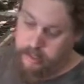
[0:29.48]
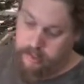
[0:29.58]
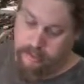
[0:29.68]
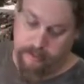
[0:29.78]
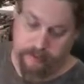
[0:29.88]

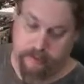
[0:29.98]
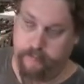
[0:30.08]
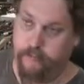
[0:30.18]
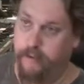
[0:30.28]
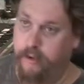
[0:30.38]
There's a
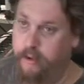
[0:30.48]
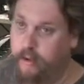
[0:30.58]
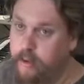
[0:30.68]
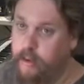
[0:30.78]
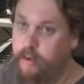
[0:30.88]

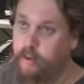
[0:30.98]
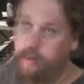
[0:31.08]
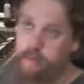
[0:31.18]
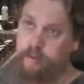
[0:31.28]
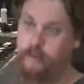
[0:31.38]
few